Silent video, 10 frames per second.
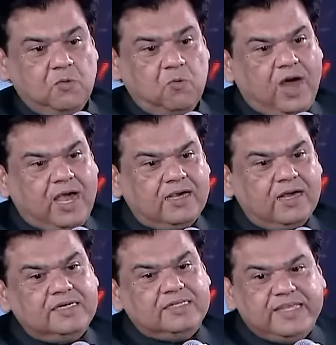Why
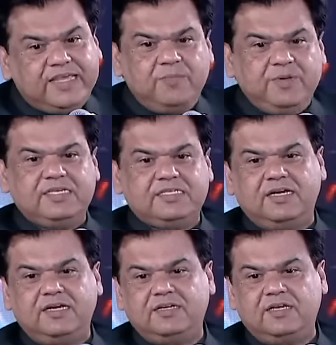can't they be the
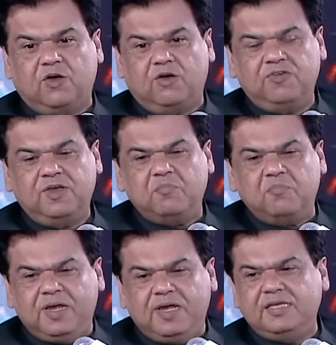center of
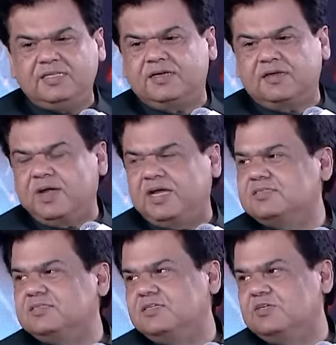building the
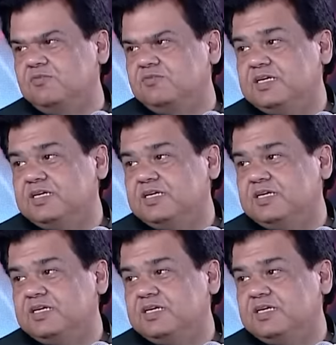capacity of,